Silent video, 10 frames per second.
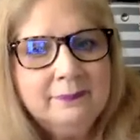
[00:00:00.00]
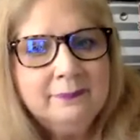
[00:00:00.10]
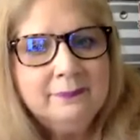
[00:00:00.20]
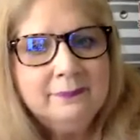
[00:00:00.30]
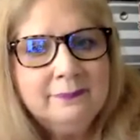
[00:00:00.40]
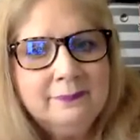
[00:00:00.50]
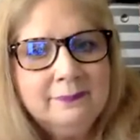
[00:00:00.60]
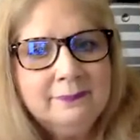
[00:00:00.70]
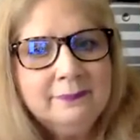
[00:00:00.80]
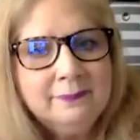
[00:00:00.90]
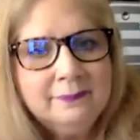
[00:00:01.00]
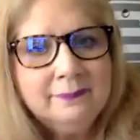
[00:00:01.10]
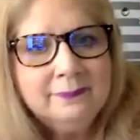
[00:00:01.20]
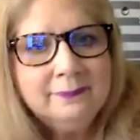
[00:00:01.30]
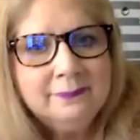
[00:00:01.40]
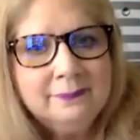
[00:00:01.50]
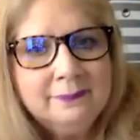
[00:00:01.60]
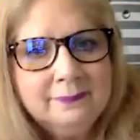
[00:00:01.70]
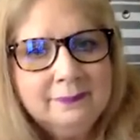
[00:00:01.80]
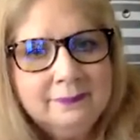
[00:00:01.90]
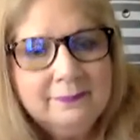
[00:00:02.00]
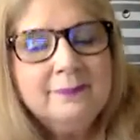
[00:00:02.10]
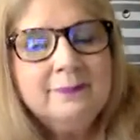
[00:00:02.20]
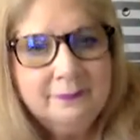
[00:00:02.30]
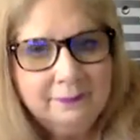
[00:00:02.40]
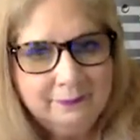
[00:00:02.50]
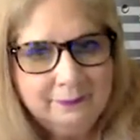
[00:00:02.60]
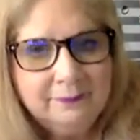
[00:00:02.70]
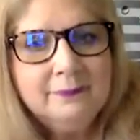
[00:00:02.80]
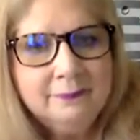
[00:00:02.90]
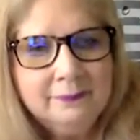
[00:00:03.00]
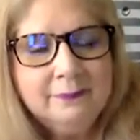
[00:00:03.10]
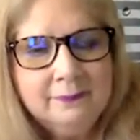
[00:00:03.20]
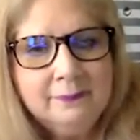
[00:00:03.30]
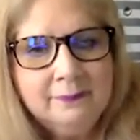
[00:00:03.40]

(silent)